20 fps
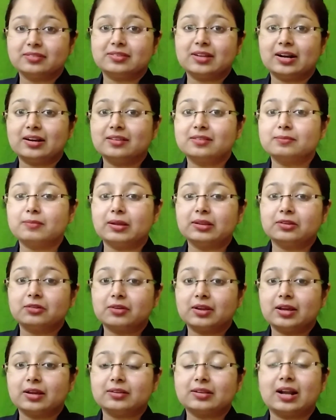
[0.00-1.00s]
that is
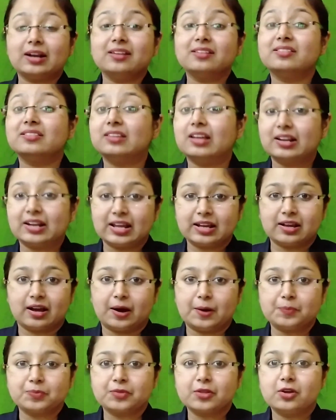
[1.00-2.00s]
NREGA,